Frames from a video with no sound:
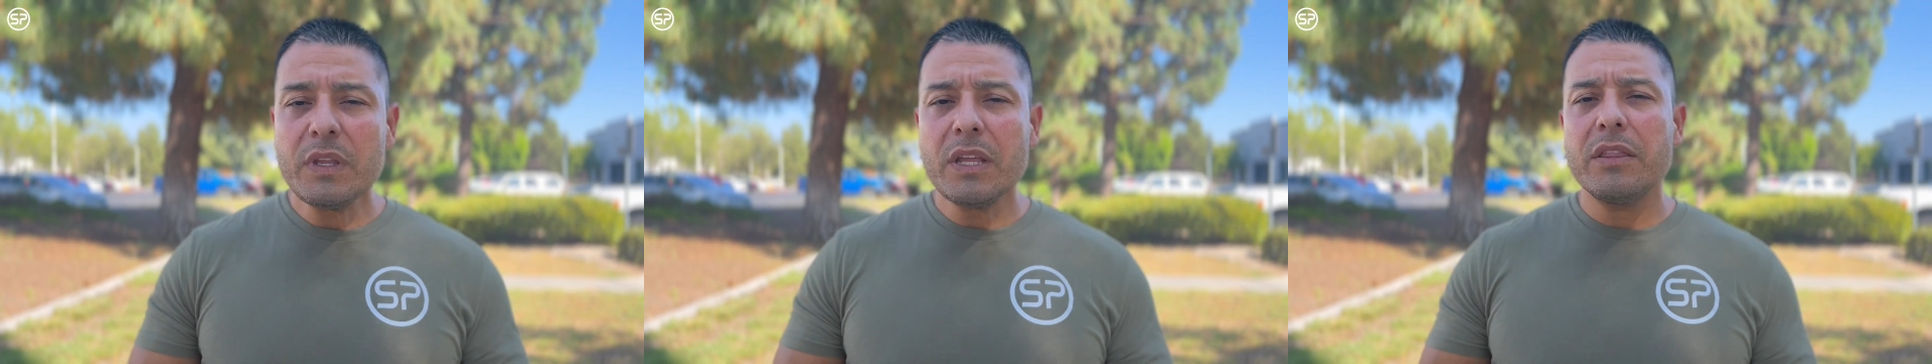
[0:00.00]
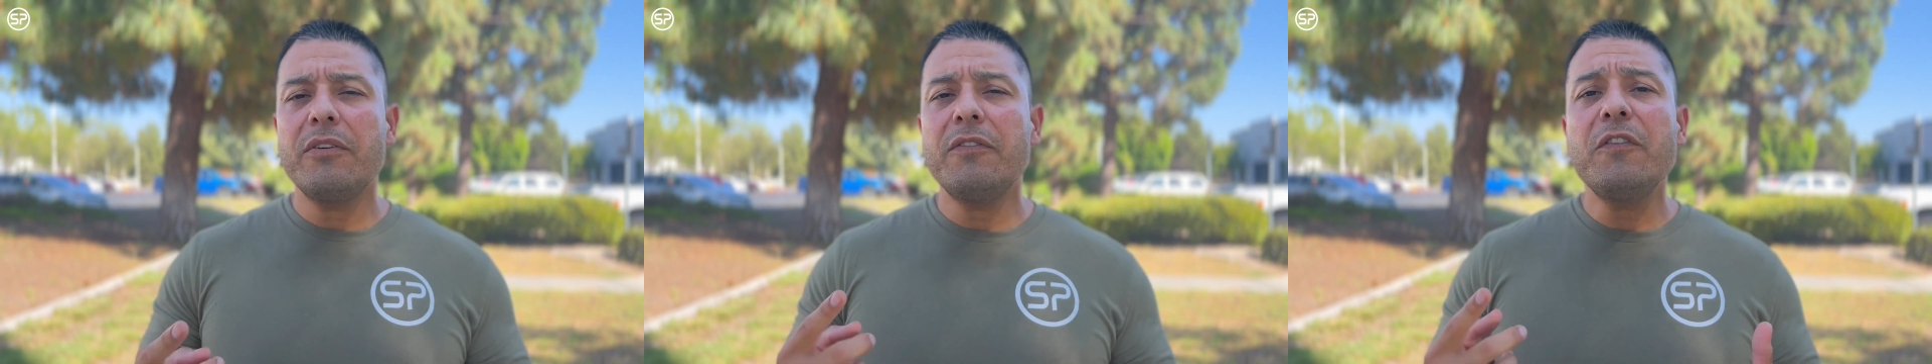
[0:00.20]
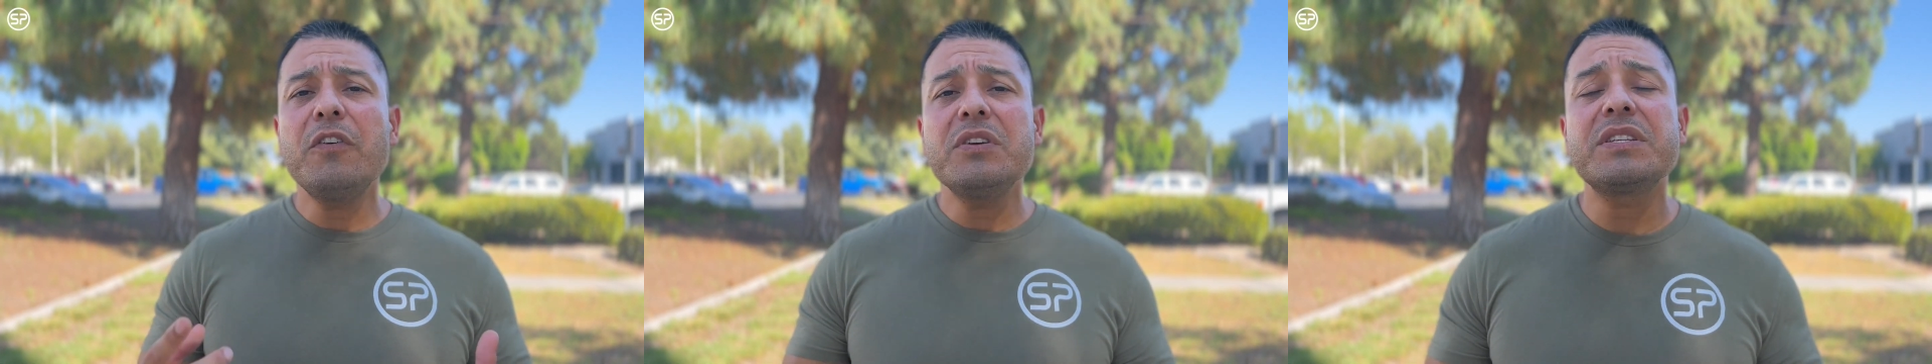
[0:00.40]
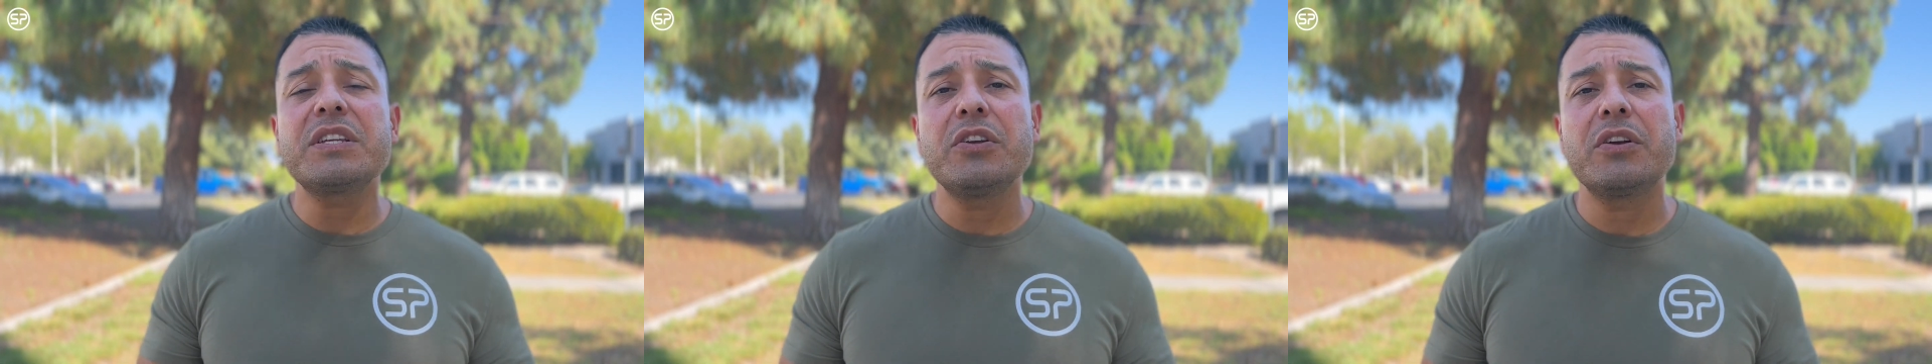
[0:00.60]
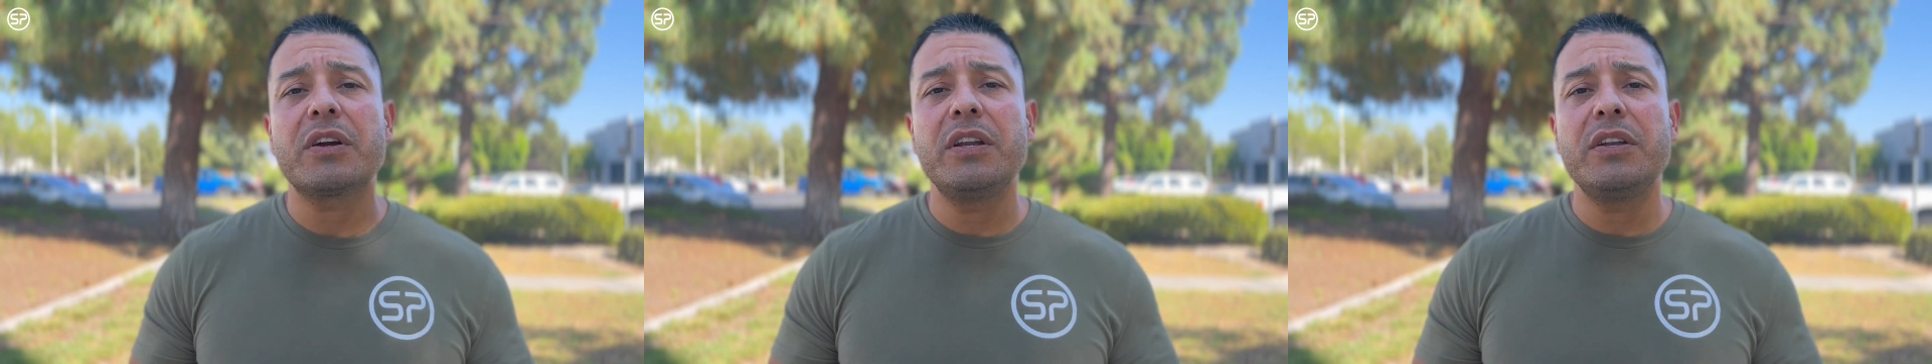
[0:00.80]
The first thing
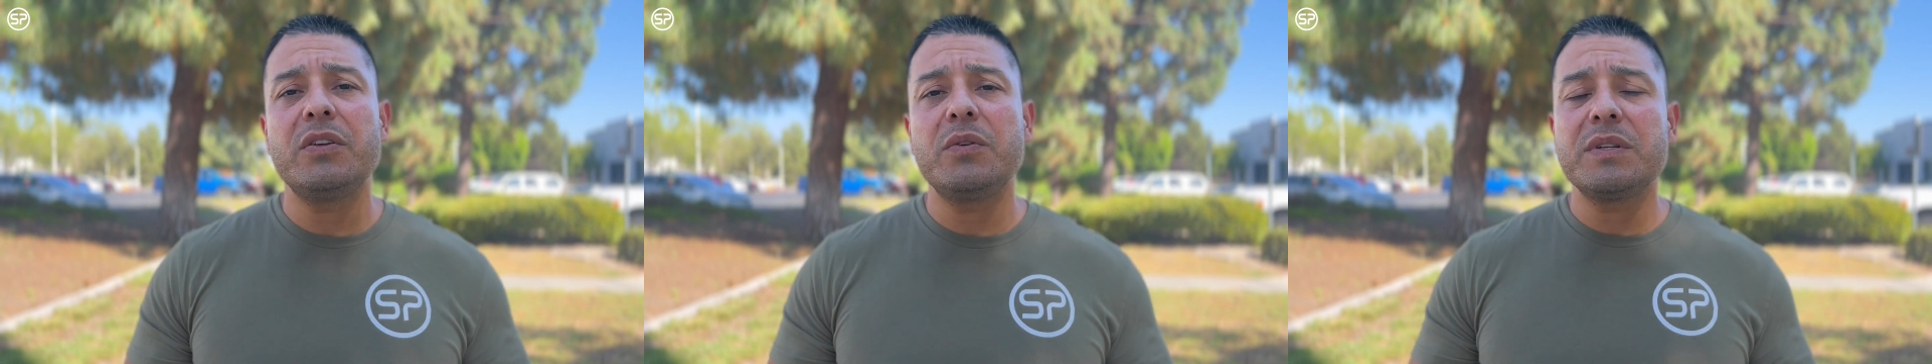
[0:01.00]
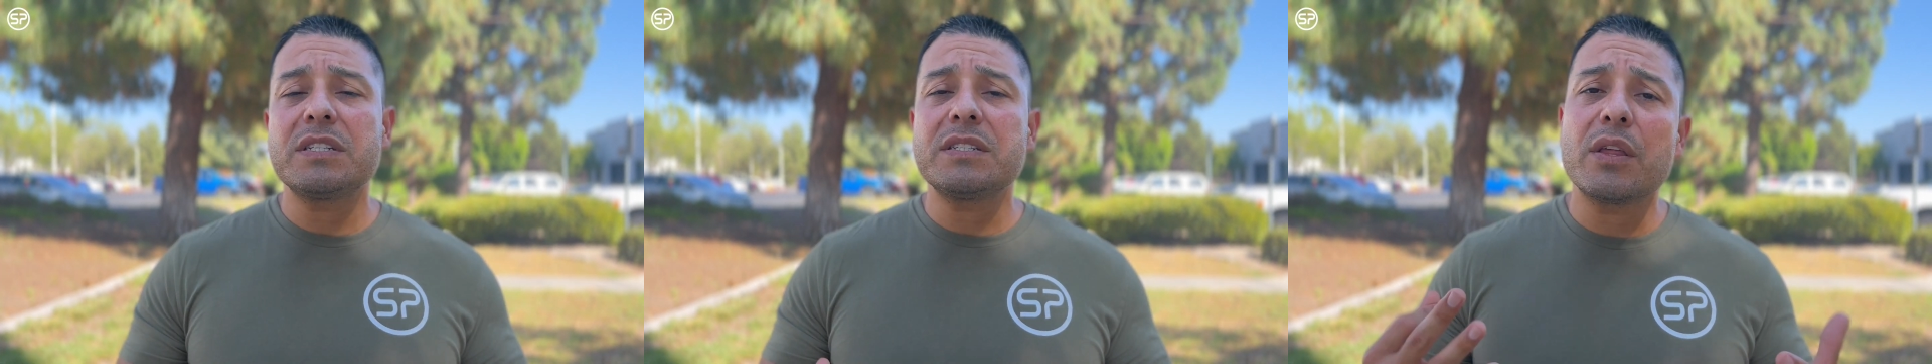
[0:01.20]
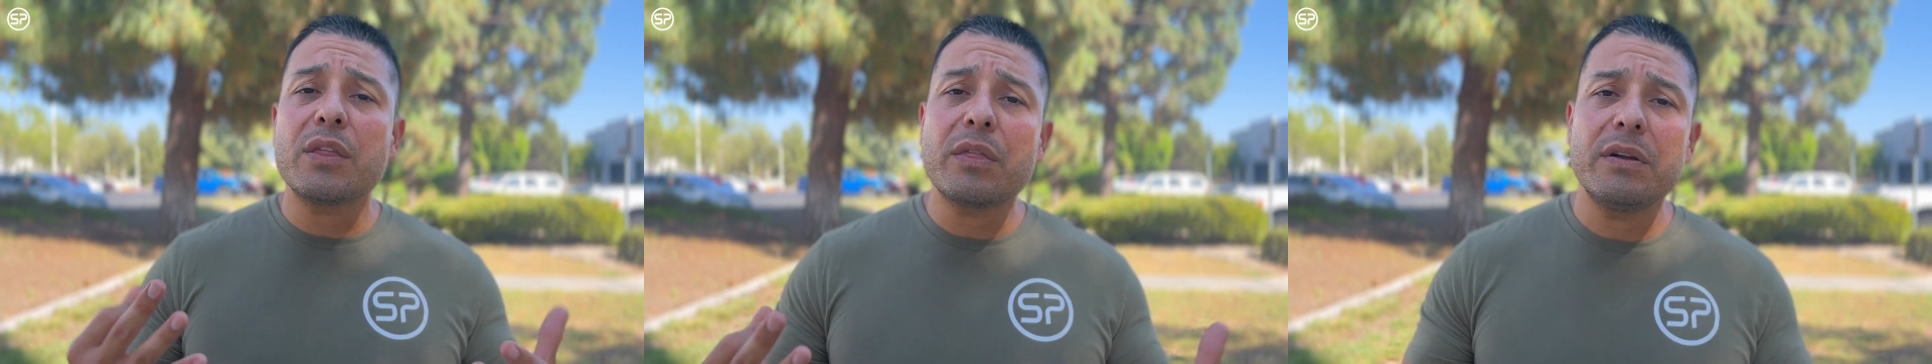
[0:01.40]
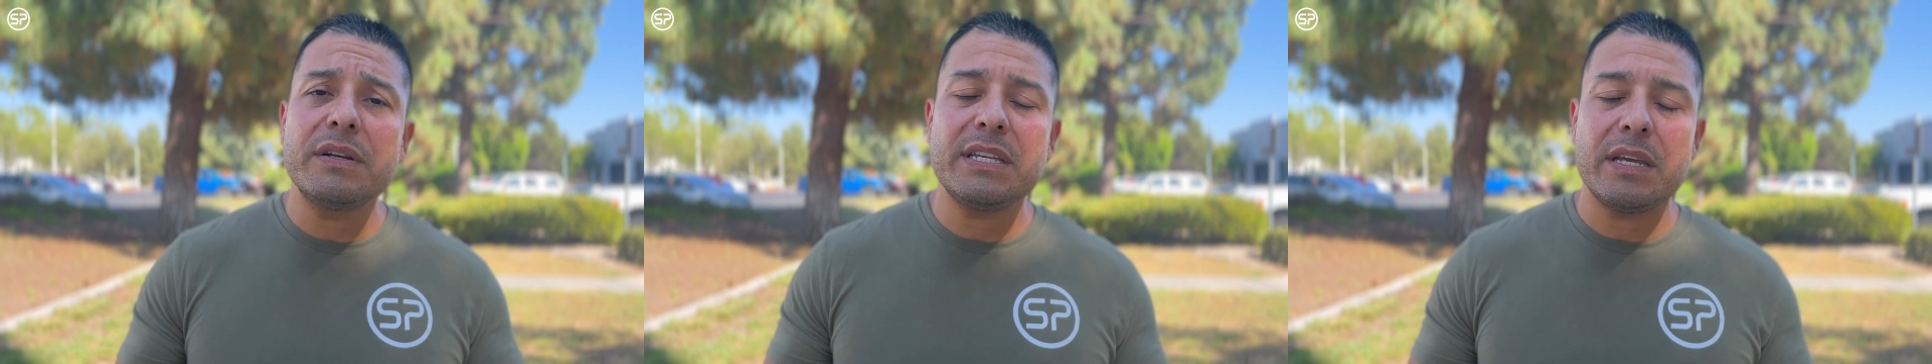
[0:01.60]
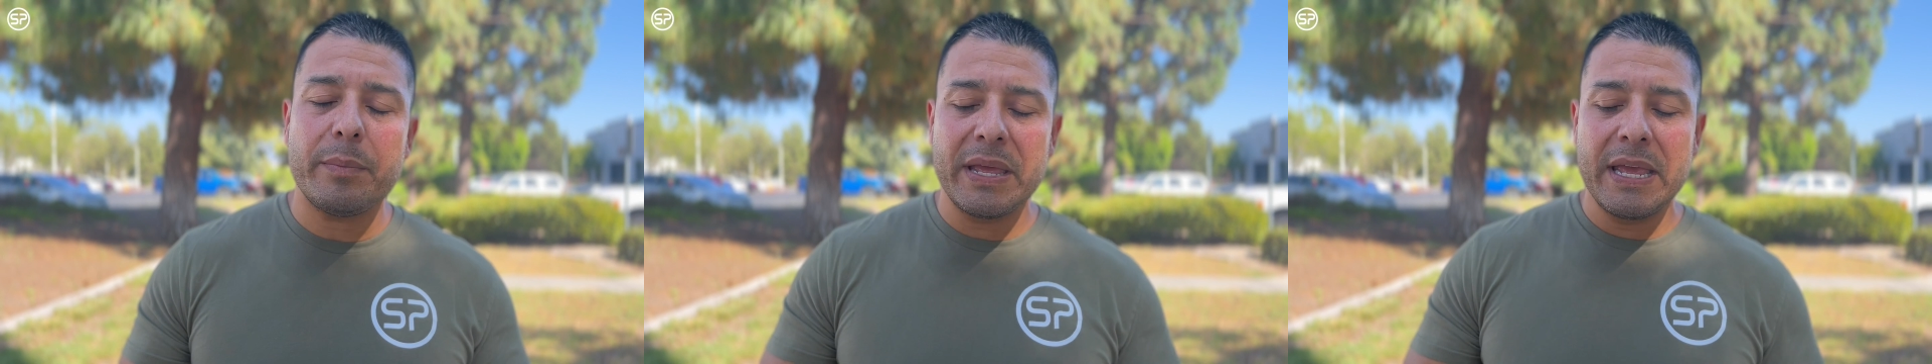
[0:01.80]
you're gonna do, this is the third
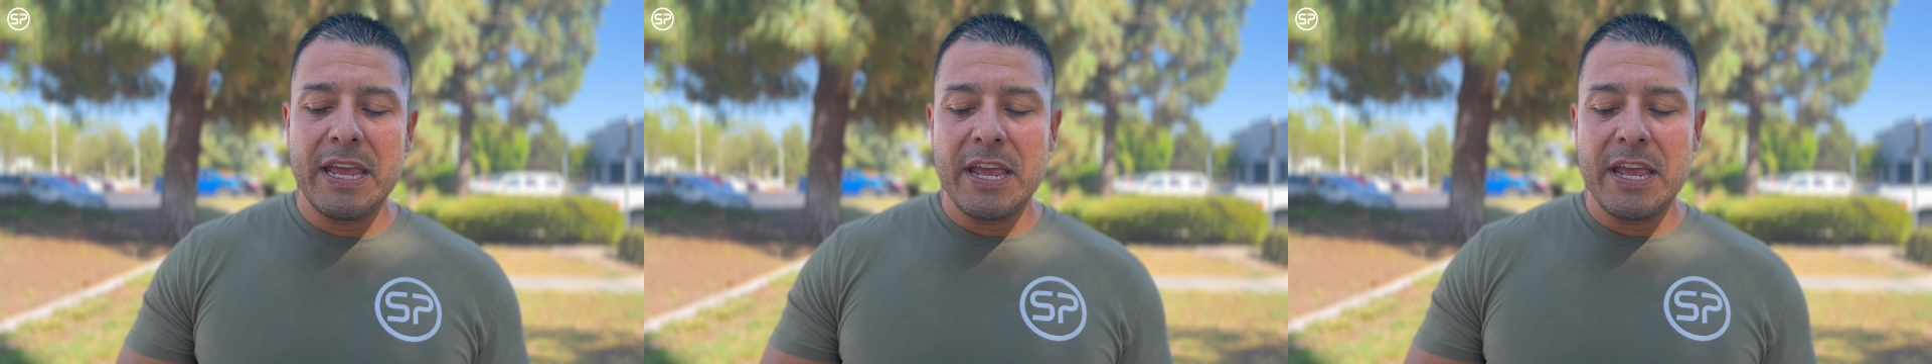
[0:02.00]
tip,